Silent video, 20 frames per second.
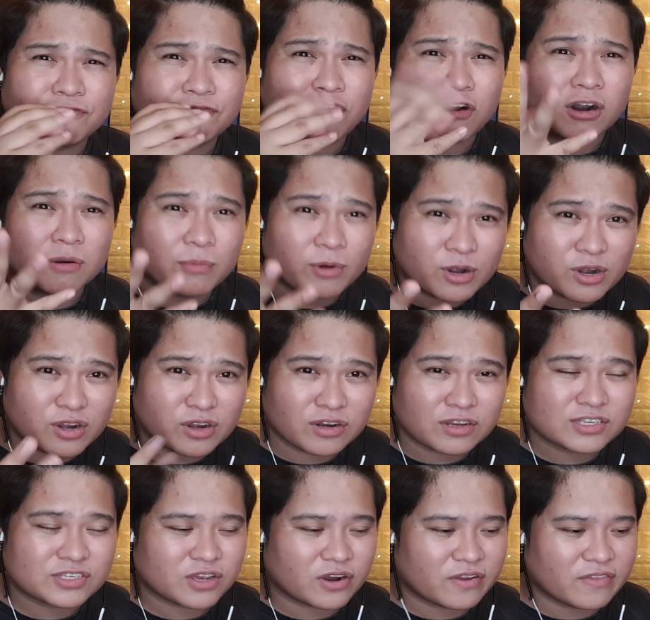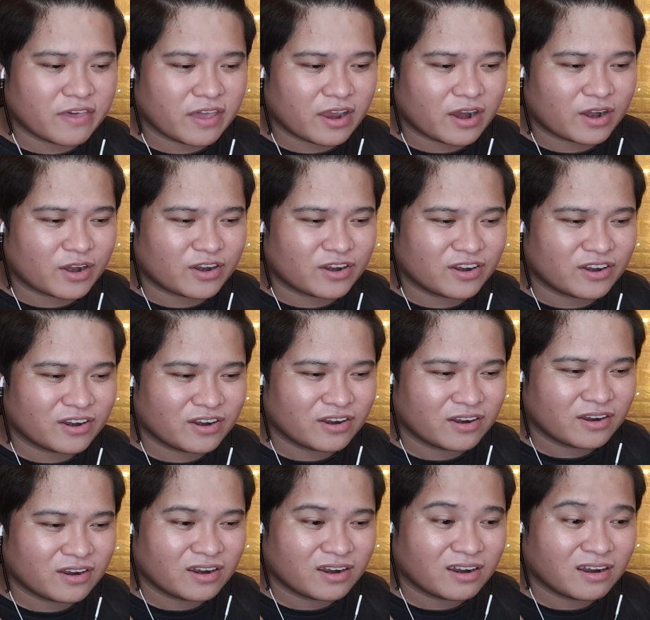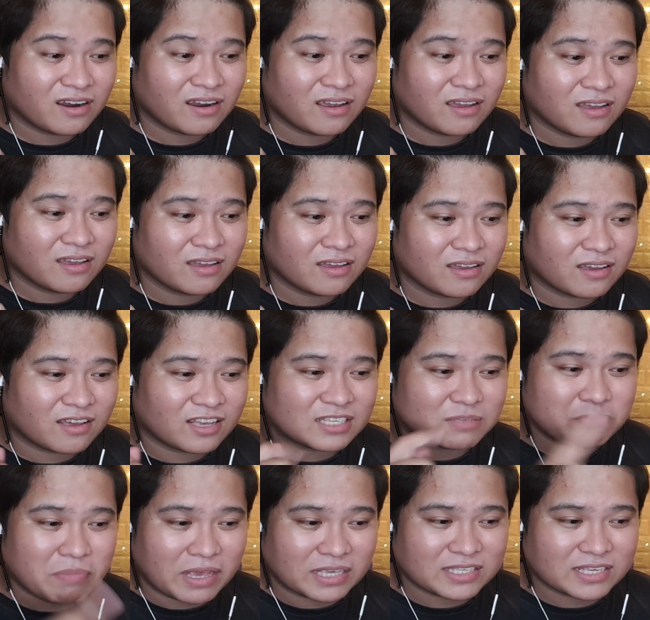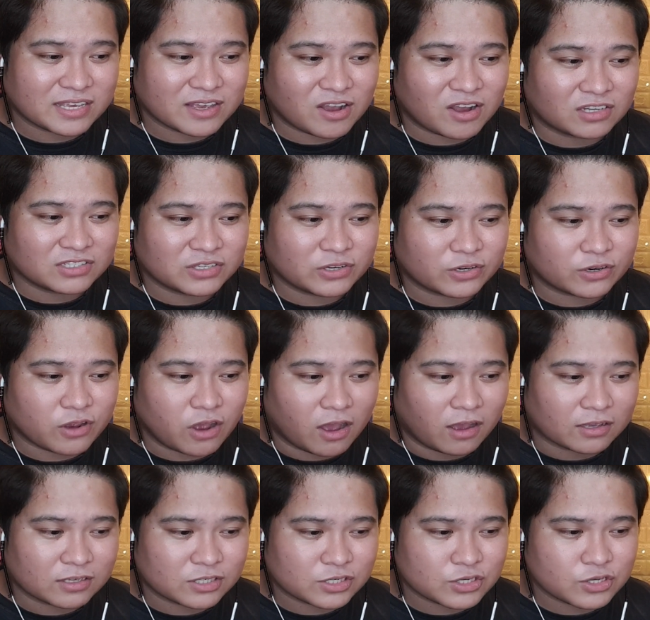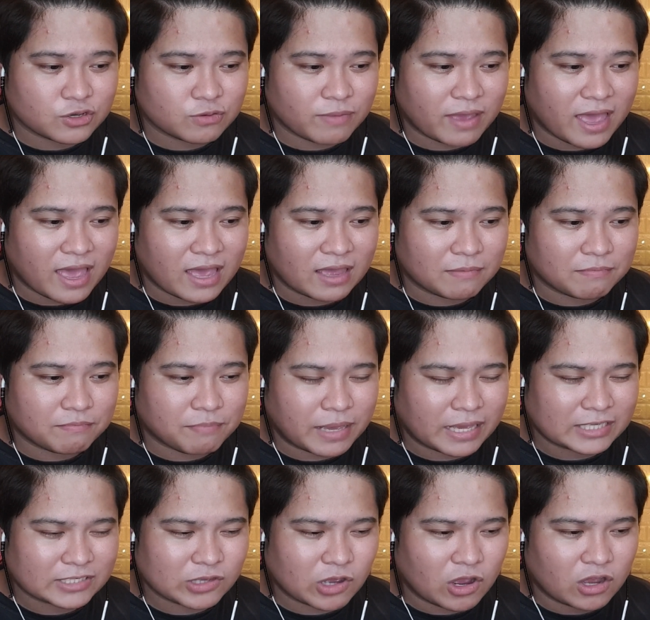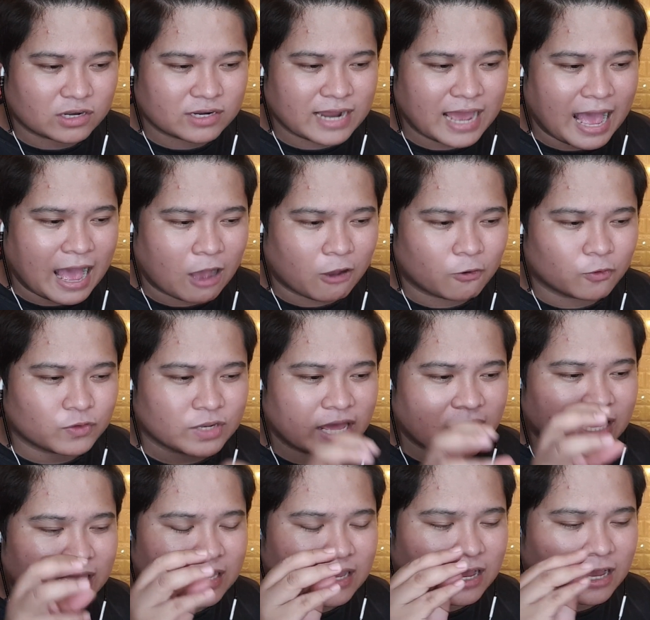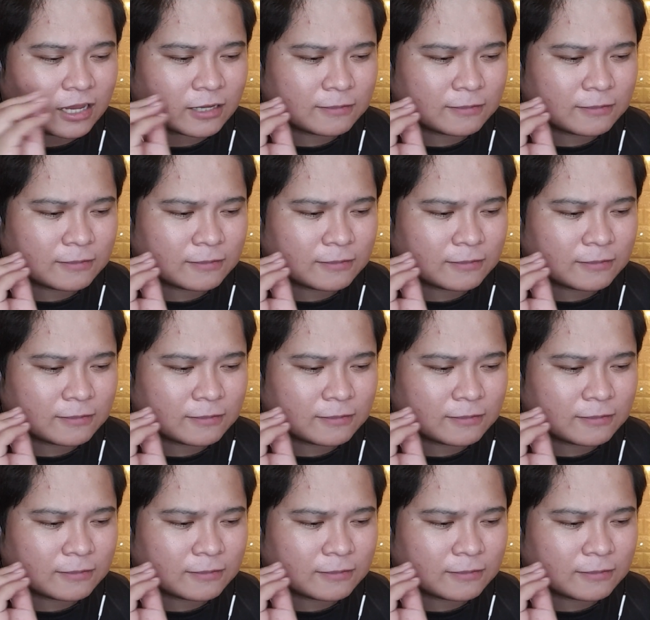farmers are there. Because based on their costume and based on how they